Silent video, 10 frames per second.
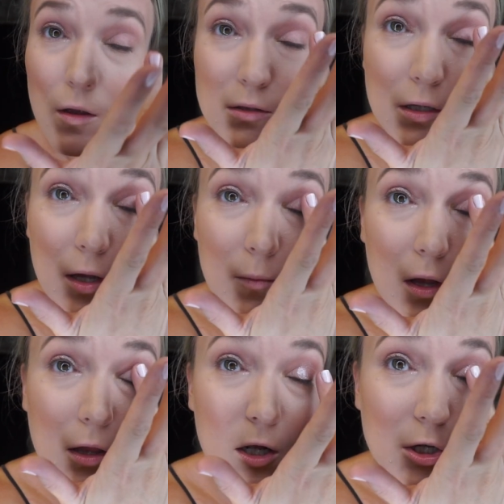to give me
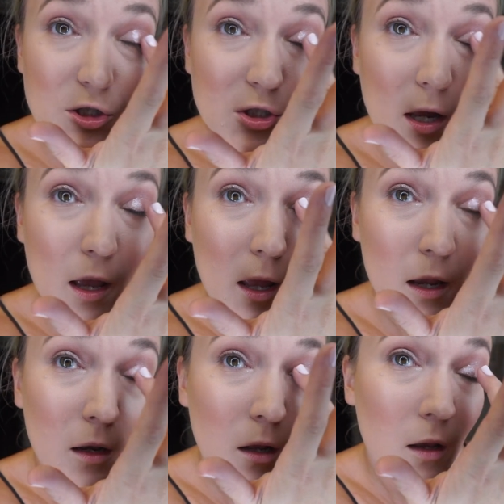a little
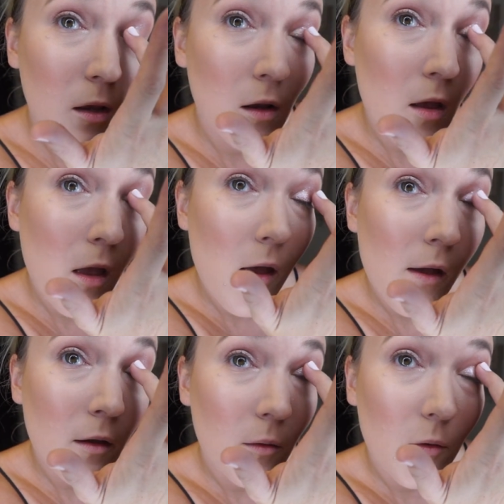shine.
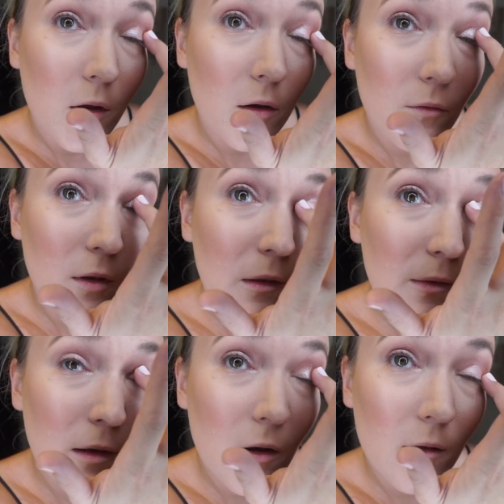We can really
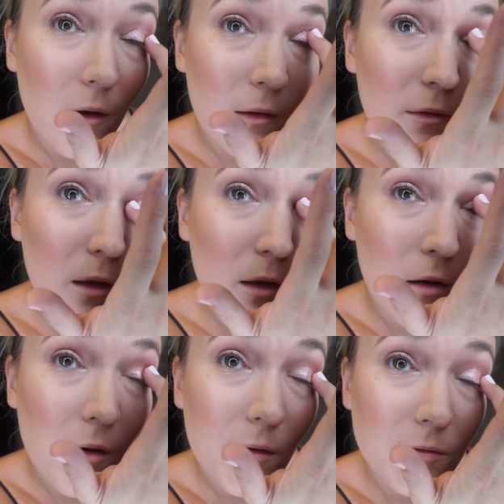see it on that side.